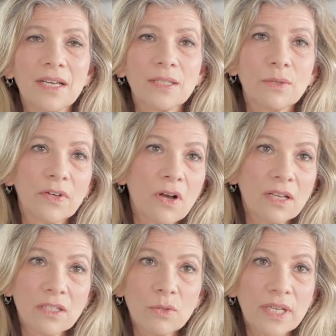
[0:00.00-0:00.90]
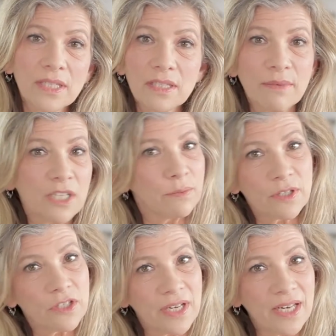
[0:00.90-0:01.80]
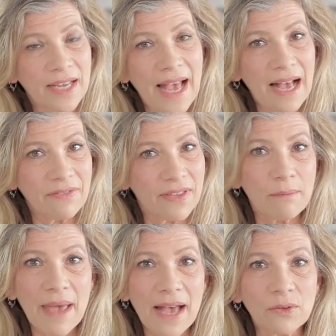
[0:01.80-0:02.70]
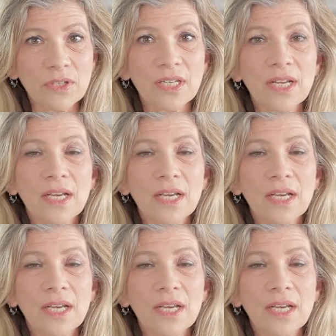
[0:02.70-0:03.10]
so if it costs twice as much but you're eating half the amount,